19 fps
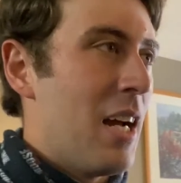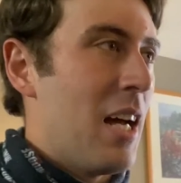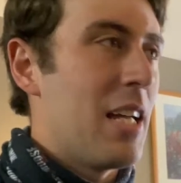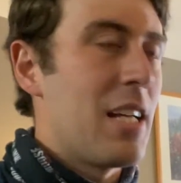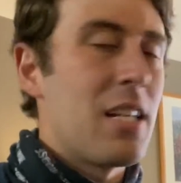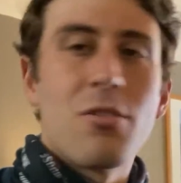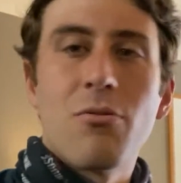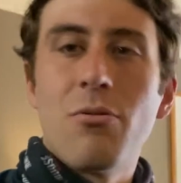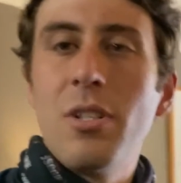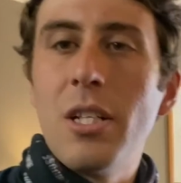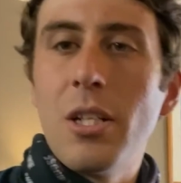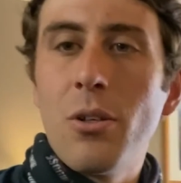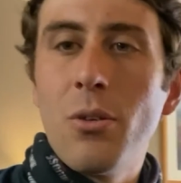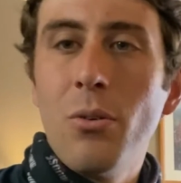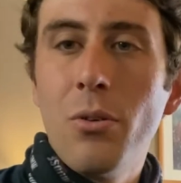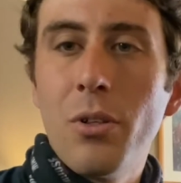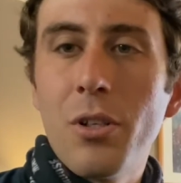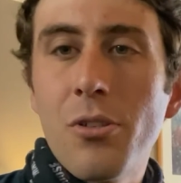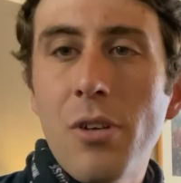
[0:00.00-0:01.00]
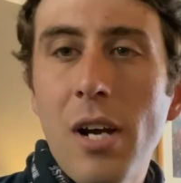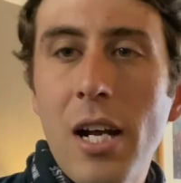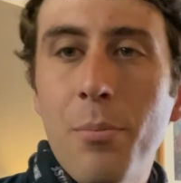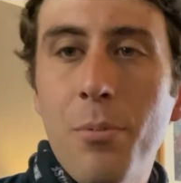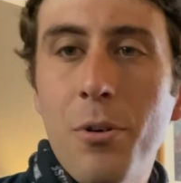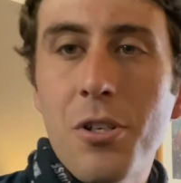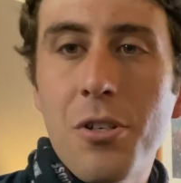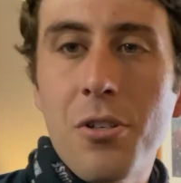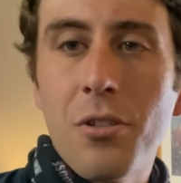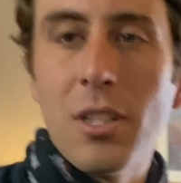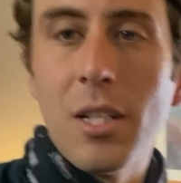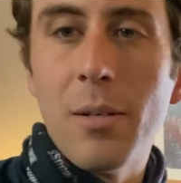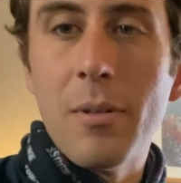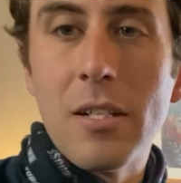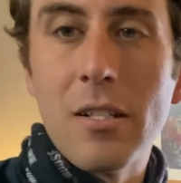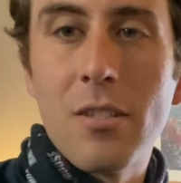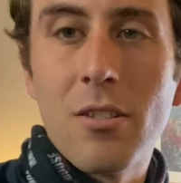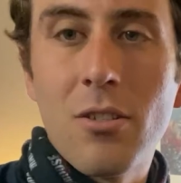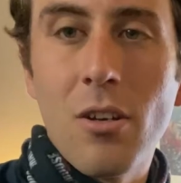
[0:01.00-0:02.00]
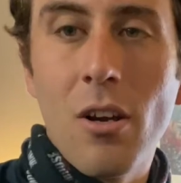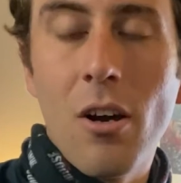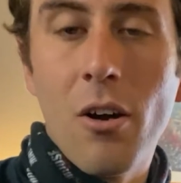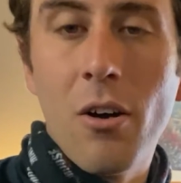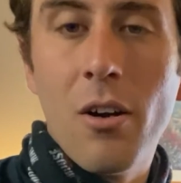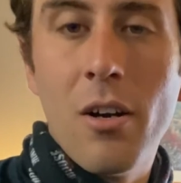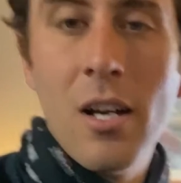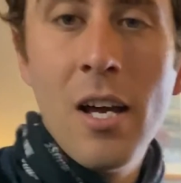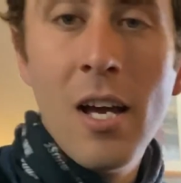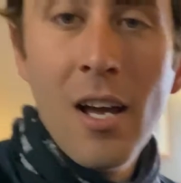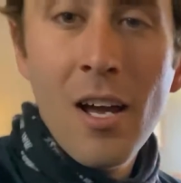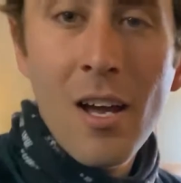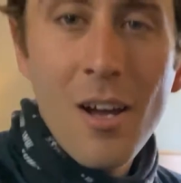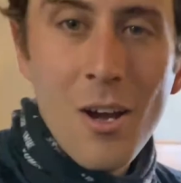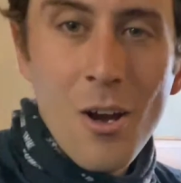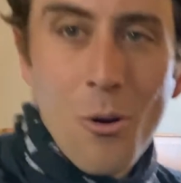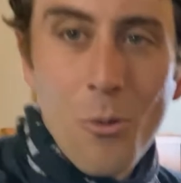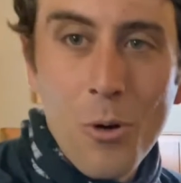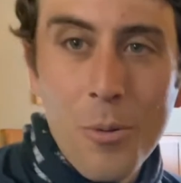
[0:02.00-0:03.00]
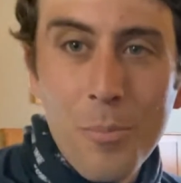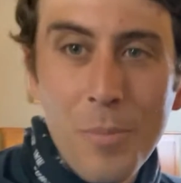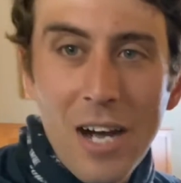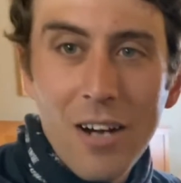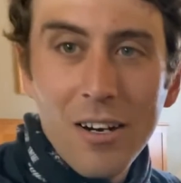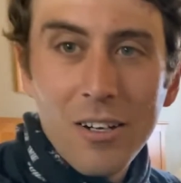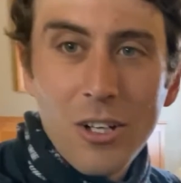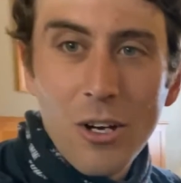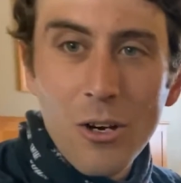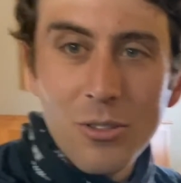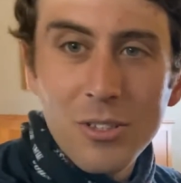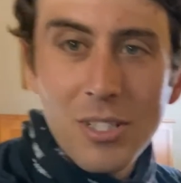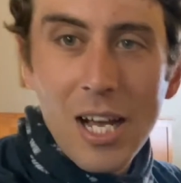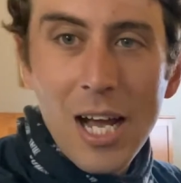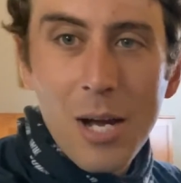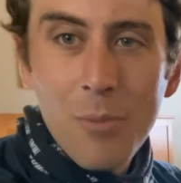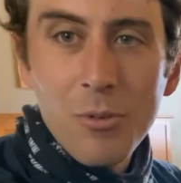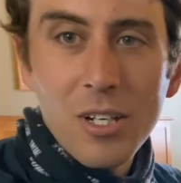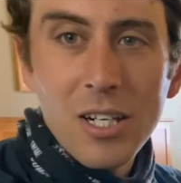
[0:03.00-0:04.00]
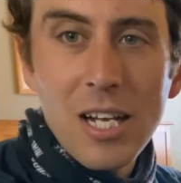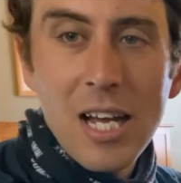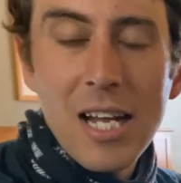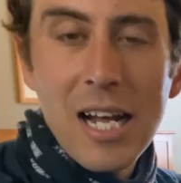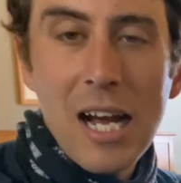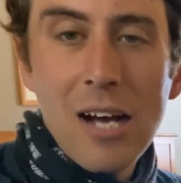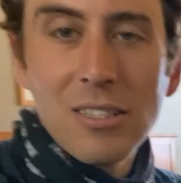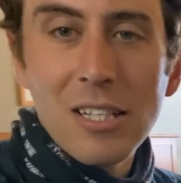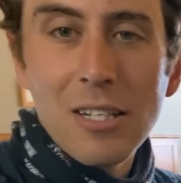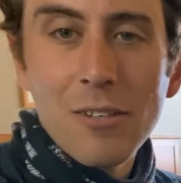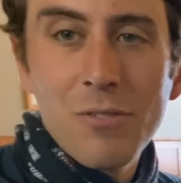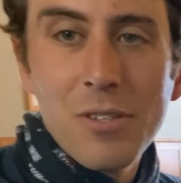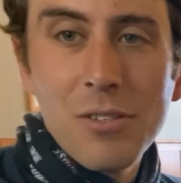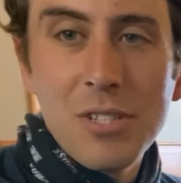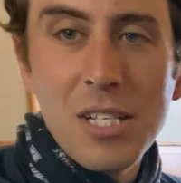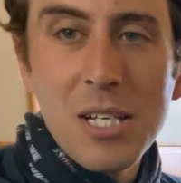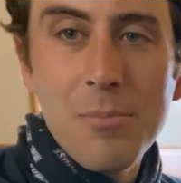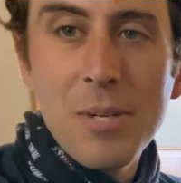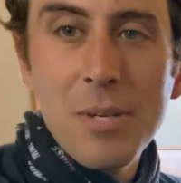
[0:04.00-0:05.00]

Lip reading: I think it's really cool to try to push your limits. So we're about go time. We're gonna head out in like 15